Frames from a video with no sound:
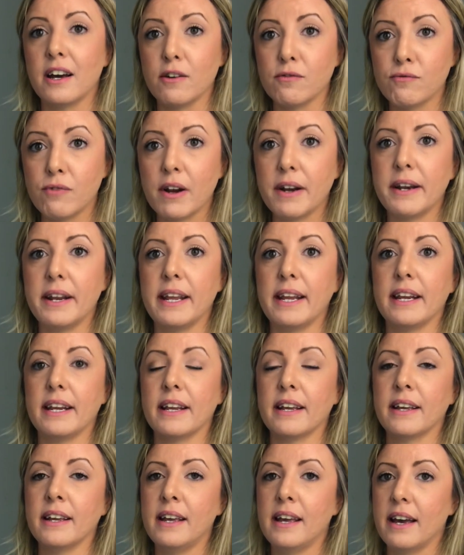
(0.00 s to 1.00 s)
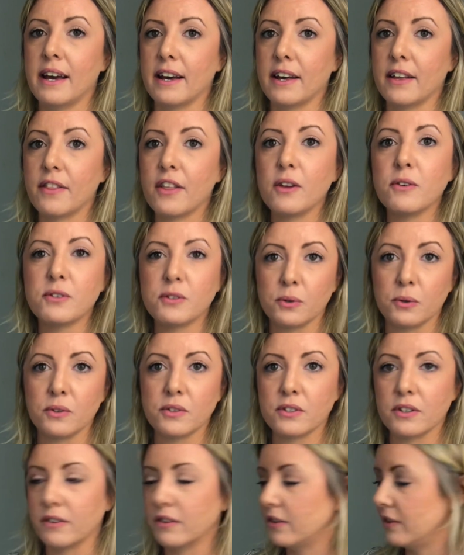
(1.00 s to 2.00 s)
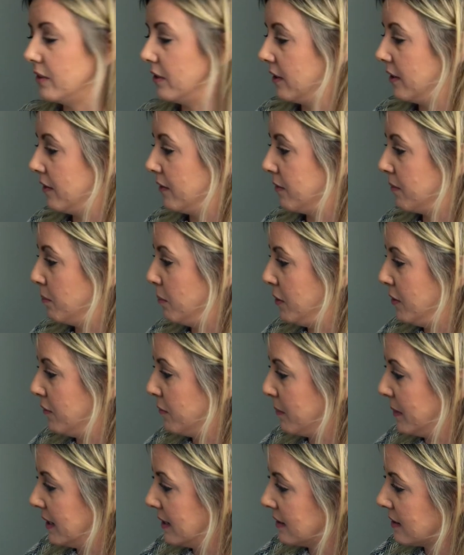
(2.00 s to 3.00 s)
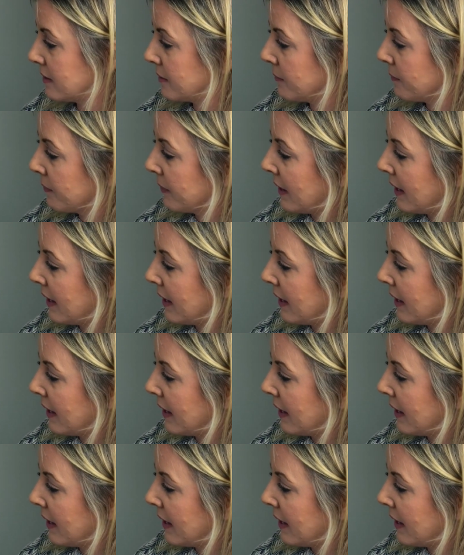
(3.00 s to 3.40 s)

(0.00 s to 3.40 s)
running, those sorts of movements.